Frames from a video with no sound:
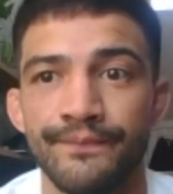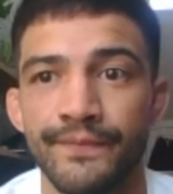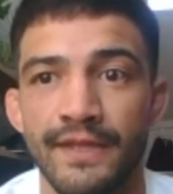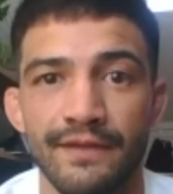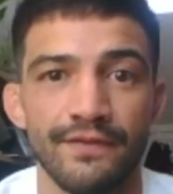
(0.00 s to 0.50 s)

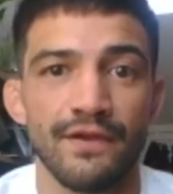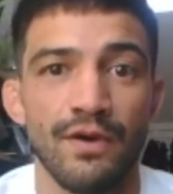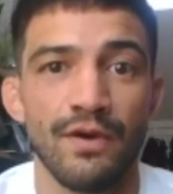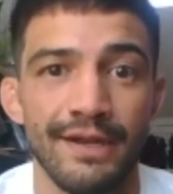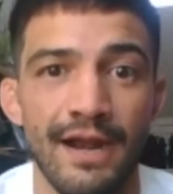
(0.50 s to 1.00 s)
Even though I
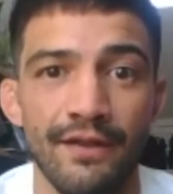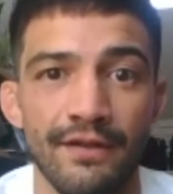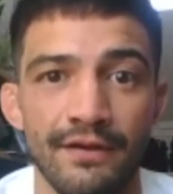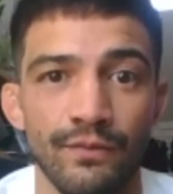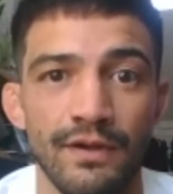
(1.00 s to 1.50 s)
want to get out of
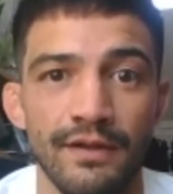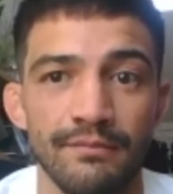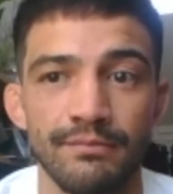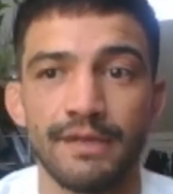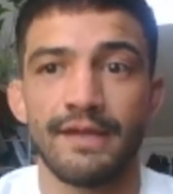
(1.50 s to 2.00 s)
there in
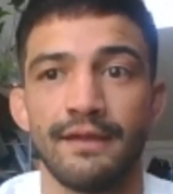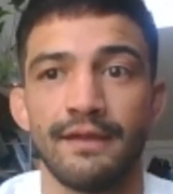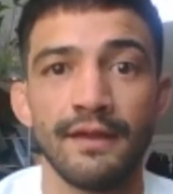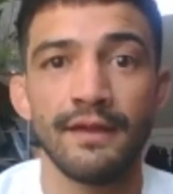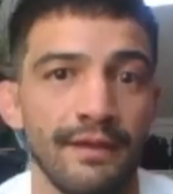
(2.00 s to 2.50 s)
one, but
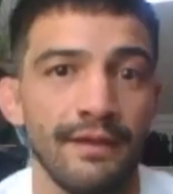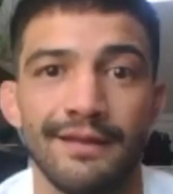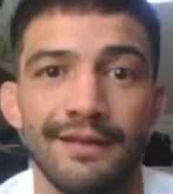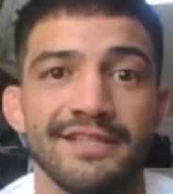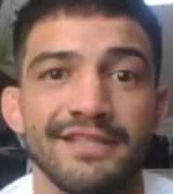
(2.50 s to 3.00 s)
hey,
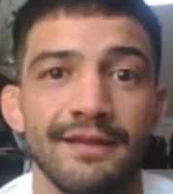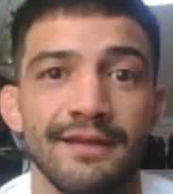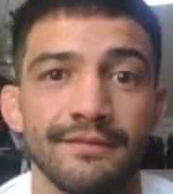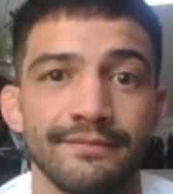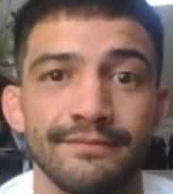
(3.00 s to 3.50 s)
like I
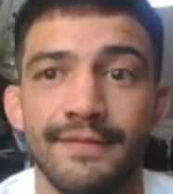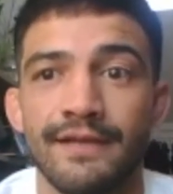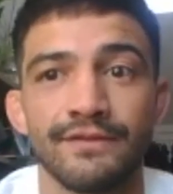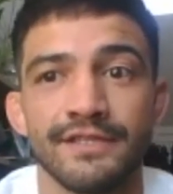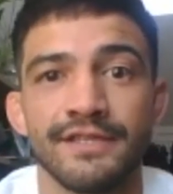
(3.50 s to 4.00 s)
said,
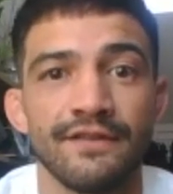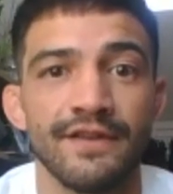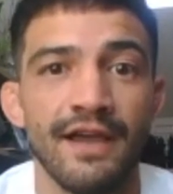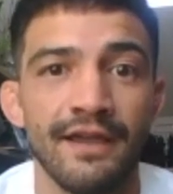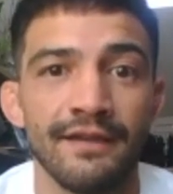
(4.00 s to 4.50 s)
Michael's a
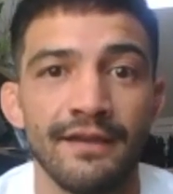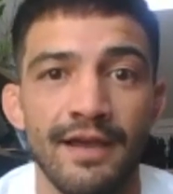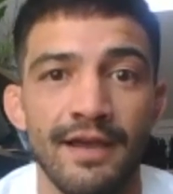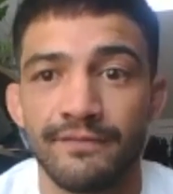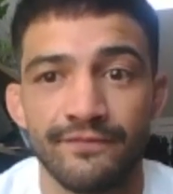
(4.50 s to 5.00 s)
tough guy.
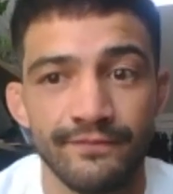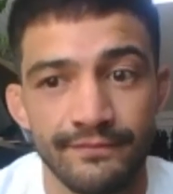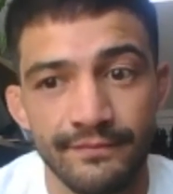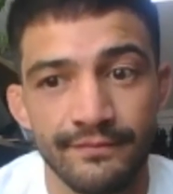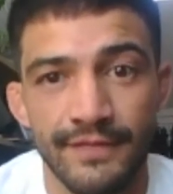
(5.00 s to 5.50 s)
I'm
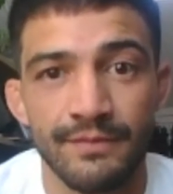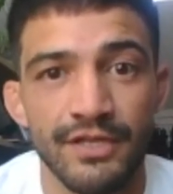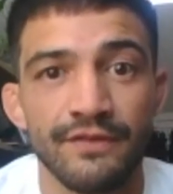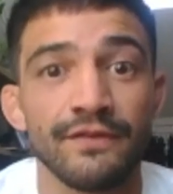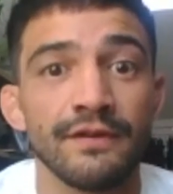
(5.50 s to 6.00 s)

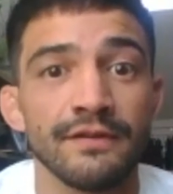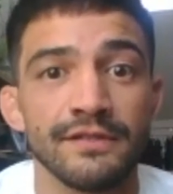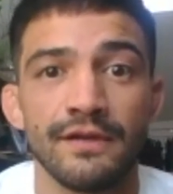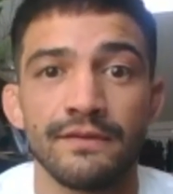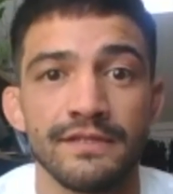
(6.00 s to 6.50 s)
tougher.
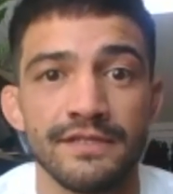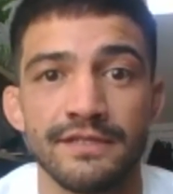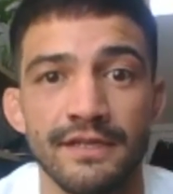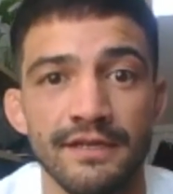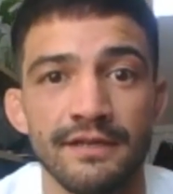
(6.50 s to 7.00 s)
So this
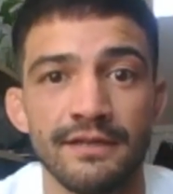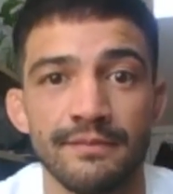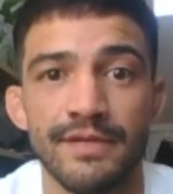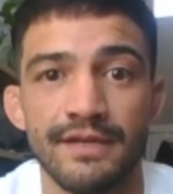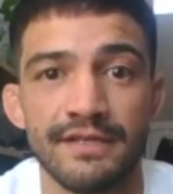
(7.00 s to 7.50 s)
is going to
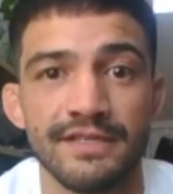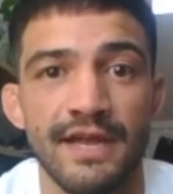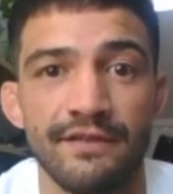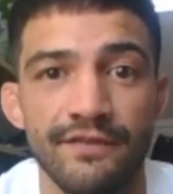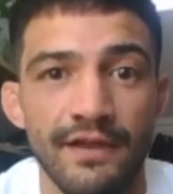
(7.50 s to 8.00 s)
be an
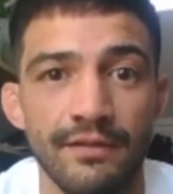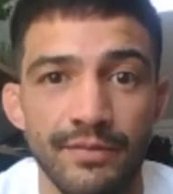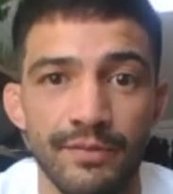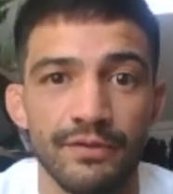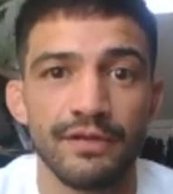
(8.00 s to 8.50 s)
exciting
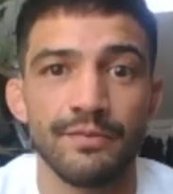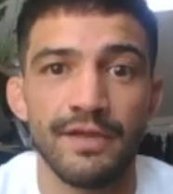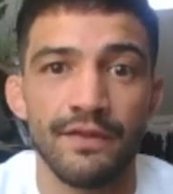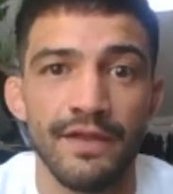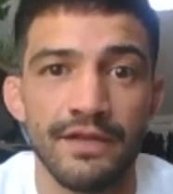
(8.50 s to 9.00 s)
fight. People are going to
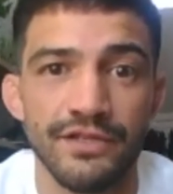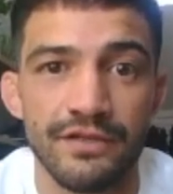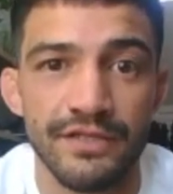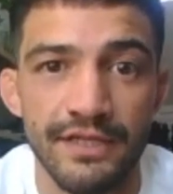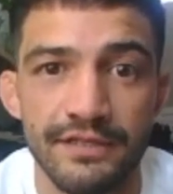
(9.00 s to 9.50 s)
be on the edge of
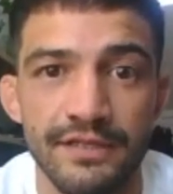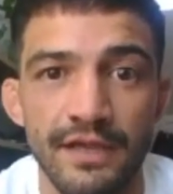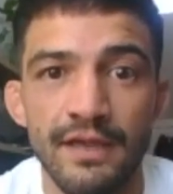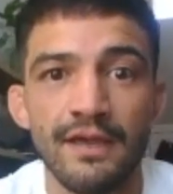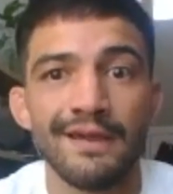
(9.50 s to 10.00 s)
their seats.
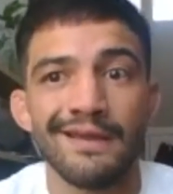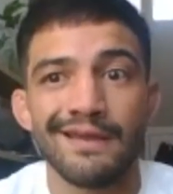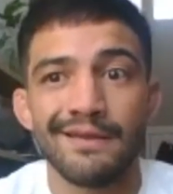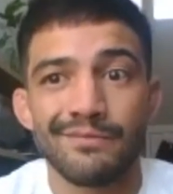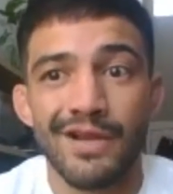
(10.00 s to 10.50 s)

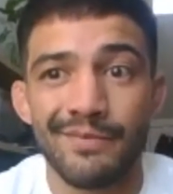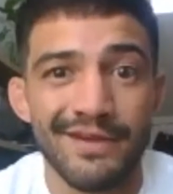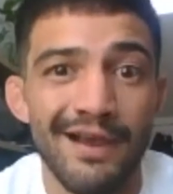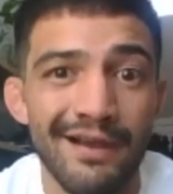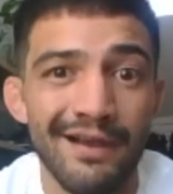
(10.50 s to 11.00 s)
Probably
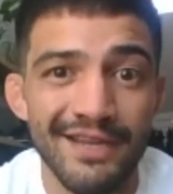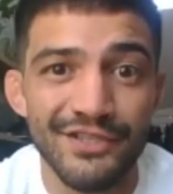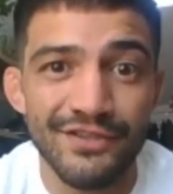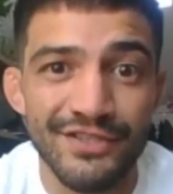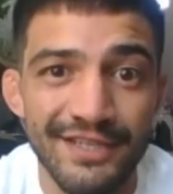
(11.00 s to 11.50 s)
not on the
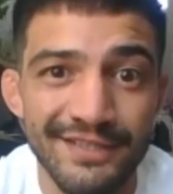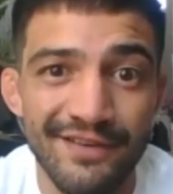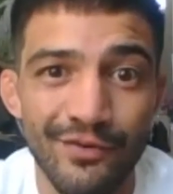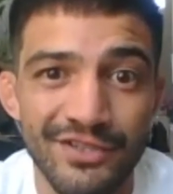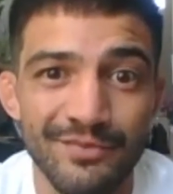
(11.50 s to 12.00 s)
edge of their seats.
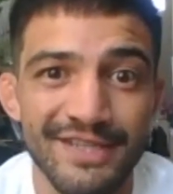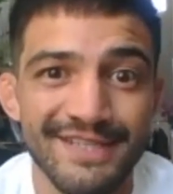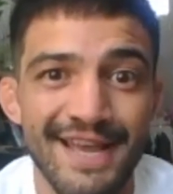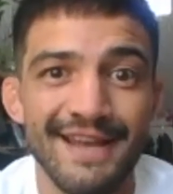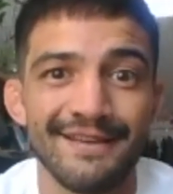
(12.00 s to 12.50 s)
Everyone's going to be
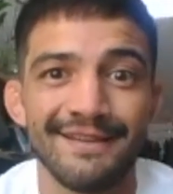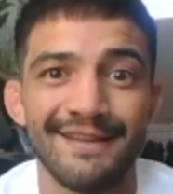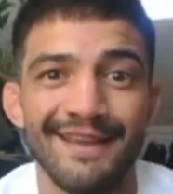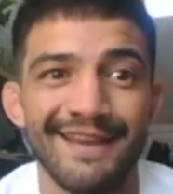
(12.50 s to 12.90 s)
standing.